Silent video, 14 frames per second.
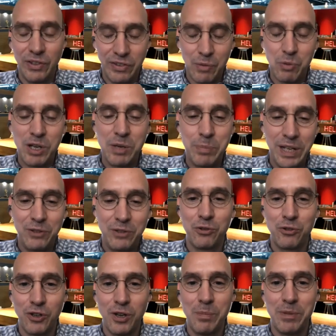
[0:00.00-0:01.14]
I went back to
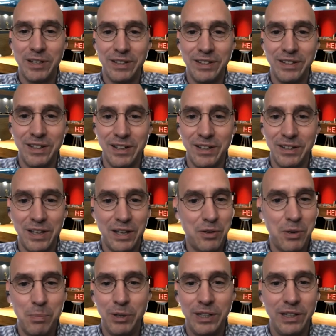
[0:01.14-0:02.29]
Germany, I
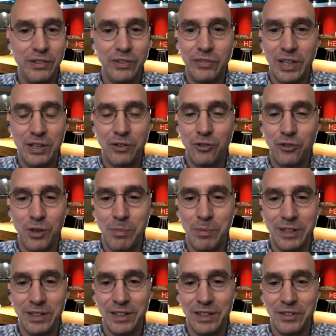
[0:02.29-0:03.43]
completely stayed in
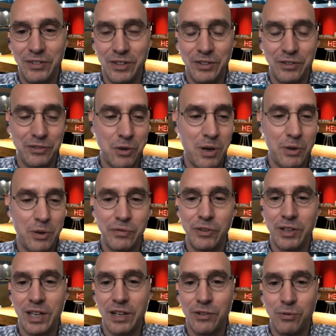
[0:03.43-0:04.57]
Germany and didn't go out of the
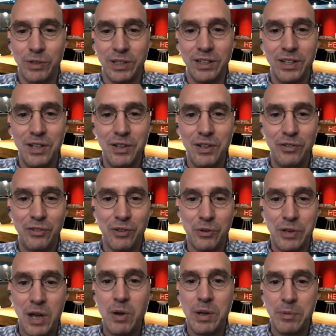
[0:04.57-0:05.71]
country. So
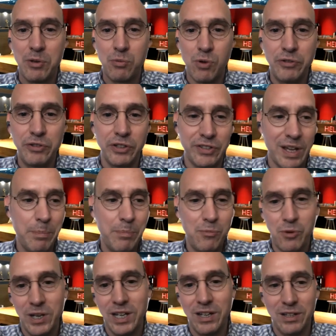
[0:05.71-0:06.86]
now I'm in Rotterdam,
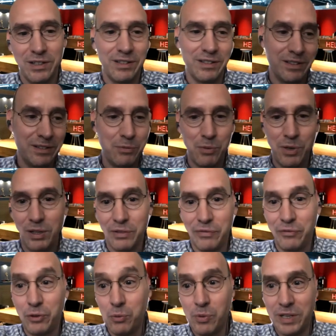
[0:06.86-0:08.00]
where, well, a
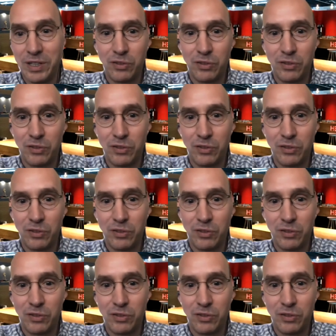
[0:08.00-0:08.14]
few weeks